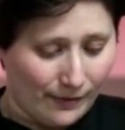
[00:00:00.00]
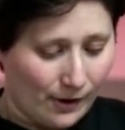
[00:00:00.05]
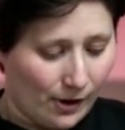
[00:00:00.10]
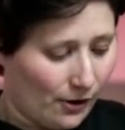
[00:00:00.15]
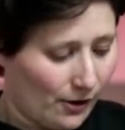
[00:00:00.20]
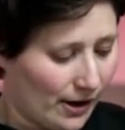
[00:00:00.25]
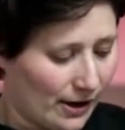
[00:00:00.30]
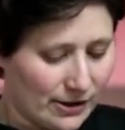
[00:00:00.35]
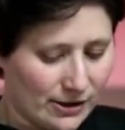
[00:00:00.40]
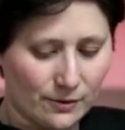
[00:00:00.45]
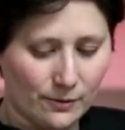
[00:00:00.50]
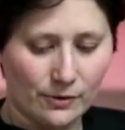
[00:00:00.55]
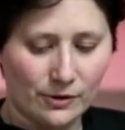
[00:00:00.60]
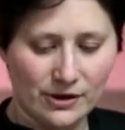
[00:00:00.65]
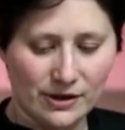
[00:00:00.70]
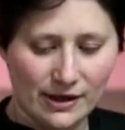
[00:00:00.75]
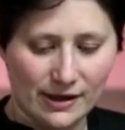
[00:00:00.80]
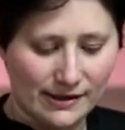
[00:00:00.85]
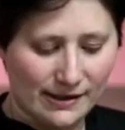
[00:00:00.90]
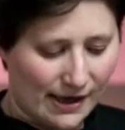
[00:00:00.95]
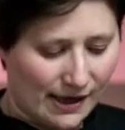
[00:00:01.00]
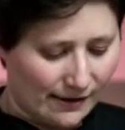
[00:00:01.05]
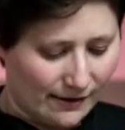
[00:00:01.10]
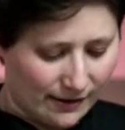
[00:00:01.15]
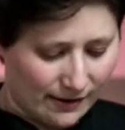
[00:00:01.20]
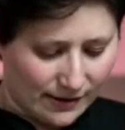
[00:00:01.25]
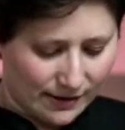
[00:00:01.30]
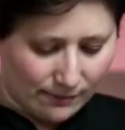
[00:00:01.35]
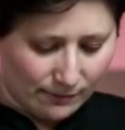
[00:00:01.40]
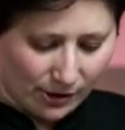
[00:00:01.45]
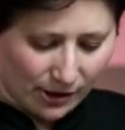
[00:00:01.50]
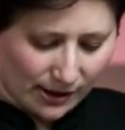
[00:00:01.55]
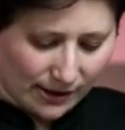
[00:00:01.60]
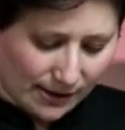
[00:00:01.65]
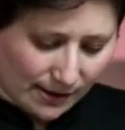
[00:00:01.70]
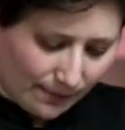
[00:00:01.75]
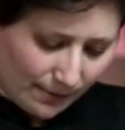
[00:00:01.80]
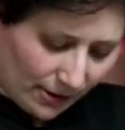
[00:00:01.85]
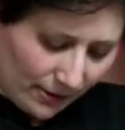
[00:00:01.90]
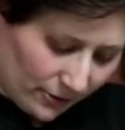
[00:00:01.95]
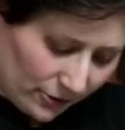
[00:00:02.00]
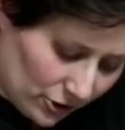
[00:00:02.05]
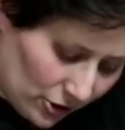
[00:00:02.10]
Okay, so we're just going to take this and we're going to dip it in the